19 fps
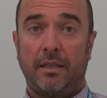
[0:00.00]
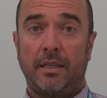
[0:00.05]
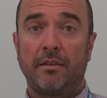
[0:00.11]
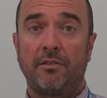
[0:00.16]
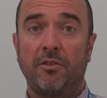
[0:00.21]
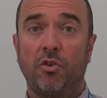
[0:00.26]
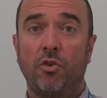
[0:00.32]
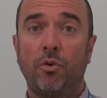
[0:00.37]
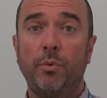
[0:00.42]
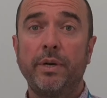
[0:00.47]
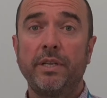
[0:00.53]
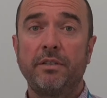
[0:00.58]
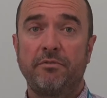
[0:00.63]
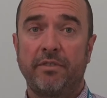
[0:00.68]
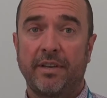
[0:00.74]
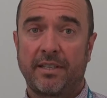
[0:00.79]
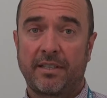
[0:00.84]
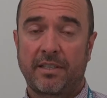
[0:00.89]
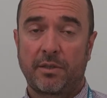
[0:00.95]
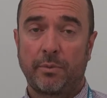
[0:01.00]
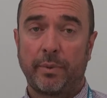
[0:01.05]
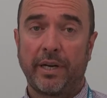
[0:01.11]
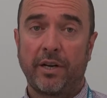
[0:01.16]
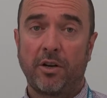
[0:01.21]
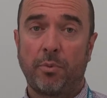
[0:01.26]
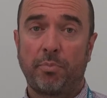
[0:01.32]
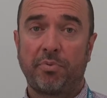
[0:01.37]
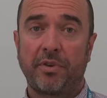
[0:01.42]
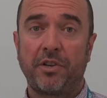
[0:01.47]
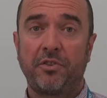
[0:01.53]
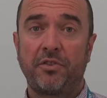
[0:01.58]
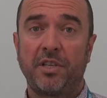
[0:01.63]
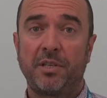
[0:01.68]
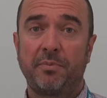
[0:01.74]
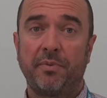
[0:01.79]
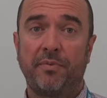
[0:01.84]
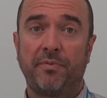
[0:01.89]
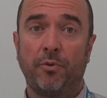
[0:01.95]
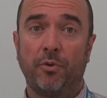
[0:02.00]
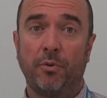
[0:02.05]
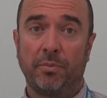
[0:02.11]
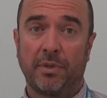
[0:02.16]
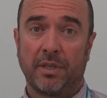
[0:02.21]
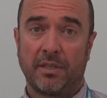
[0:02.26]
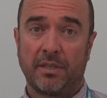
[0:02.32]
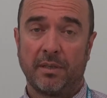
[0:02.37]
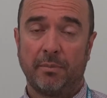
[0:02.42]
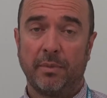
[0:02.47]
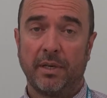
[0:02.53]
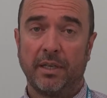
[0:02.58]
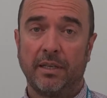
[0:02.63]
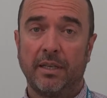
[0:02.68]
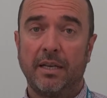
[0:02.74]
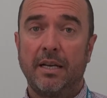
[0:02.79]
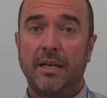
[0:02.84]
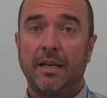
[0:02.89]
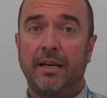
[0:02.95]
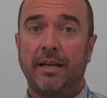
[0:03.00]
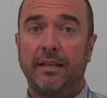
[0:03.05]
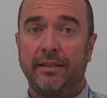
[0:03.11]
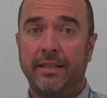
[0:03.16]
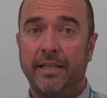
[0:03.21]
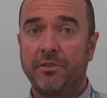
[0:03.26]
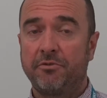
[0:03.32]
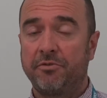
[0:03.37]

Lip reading: There are always risks when an operation is performed on someone, and these